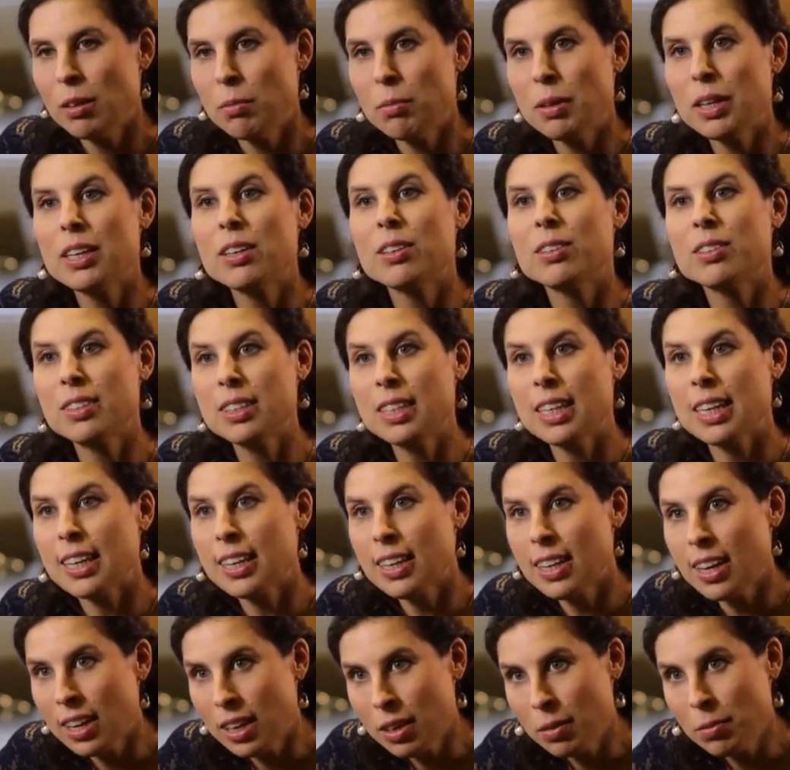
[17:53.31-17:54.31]
Because the
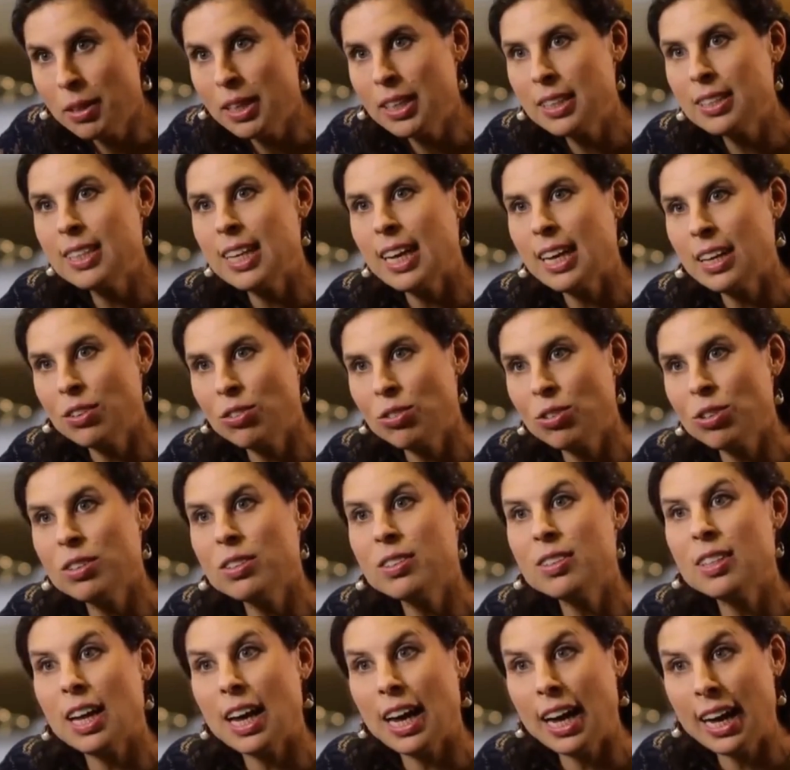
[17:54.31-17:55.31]
economic
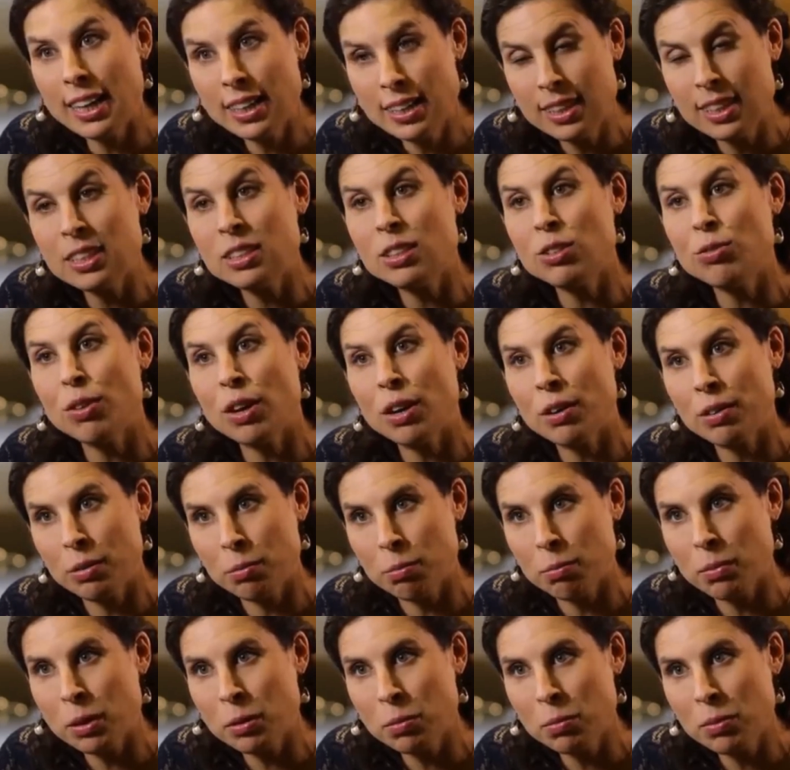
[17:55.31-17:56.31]
sanctions at this very
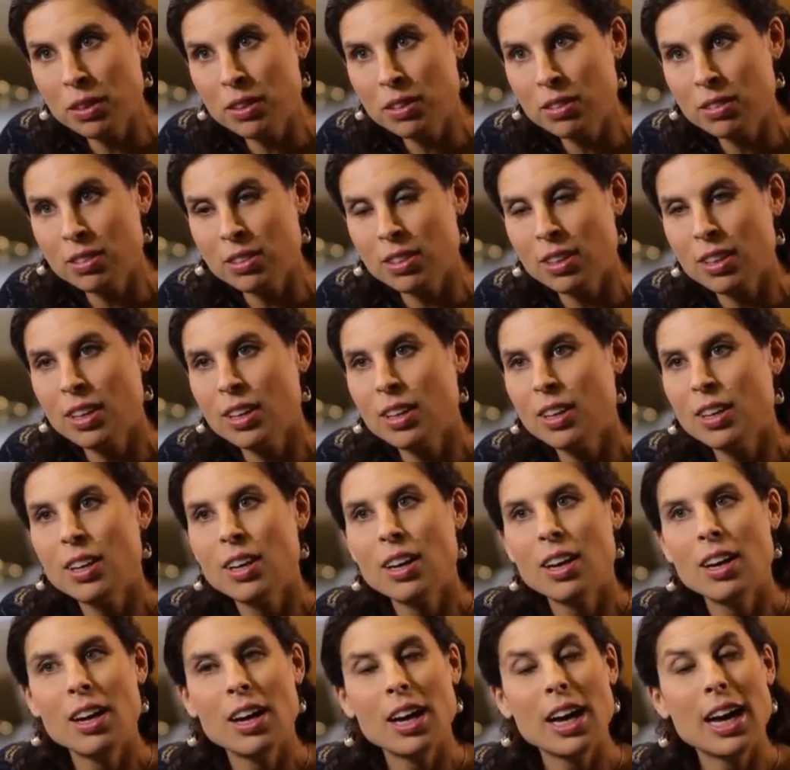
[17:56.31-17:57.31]
moment
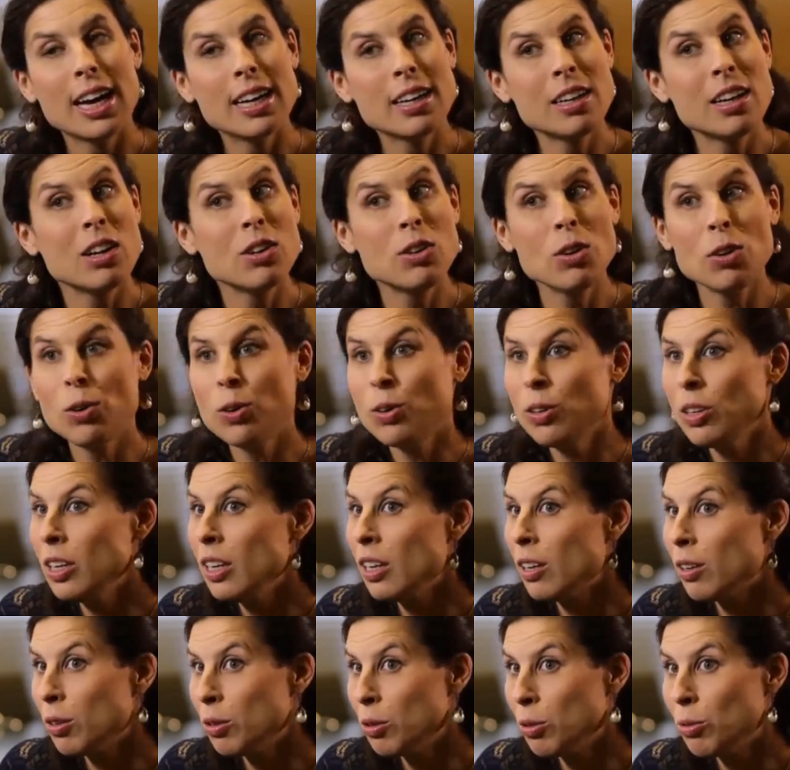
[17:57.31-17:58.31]
are not
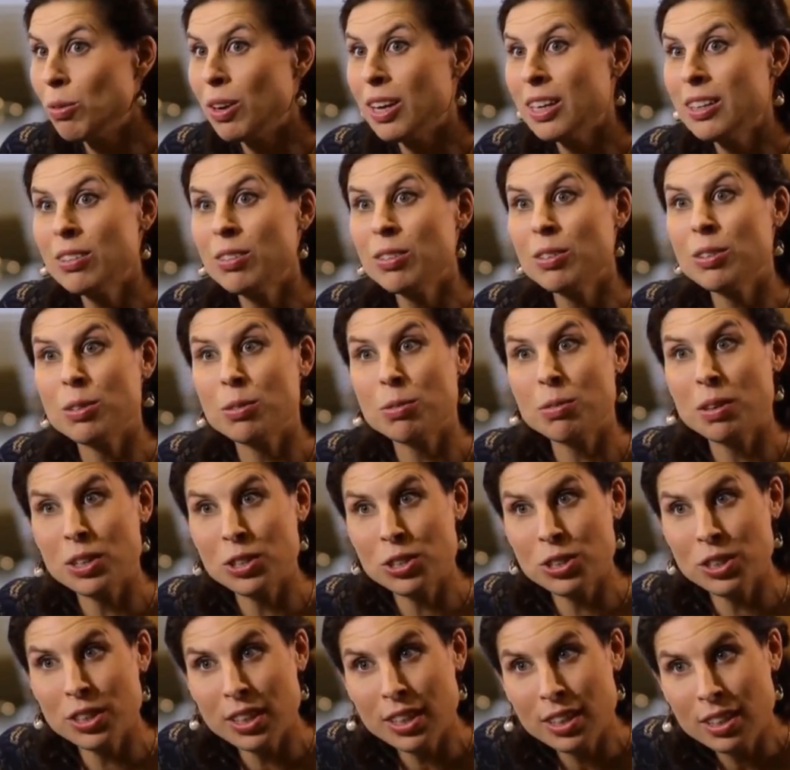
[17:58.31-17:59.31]
only a threat to the
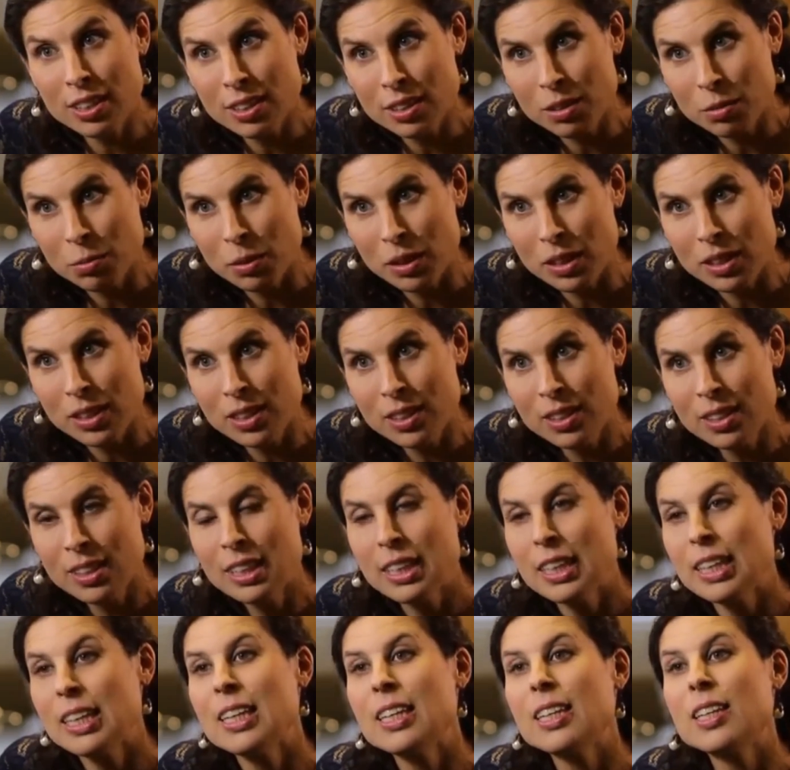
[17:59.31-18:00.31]
Russian economy,
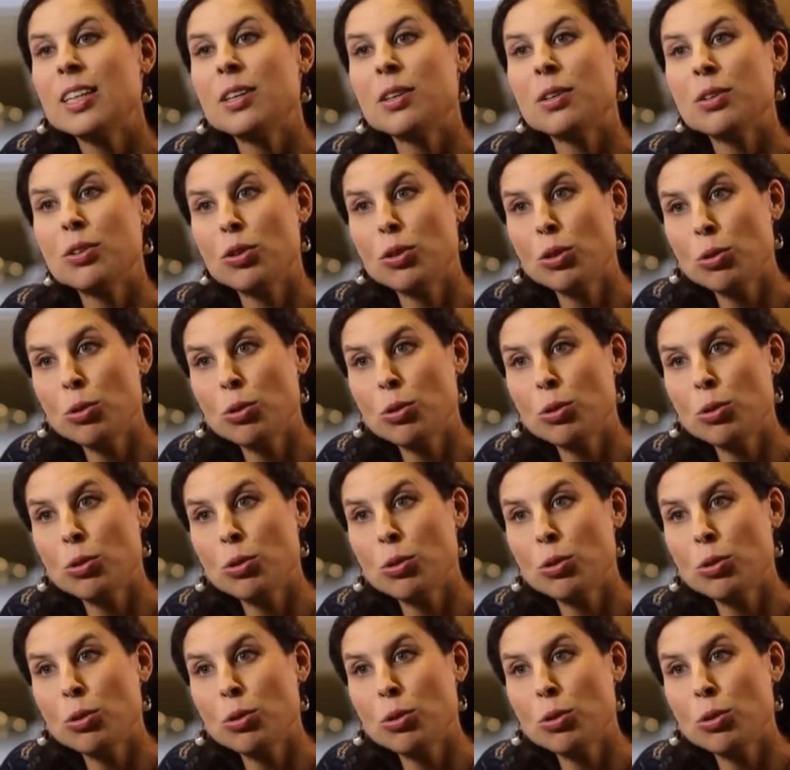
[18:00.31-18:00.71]
they're a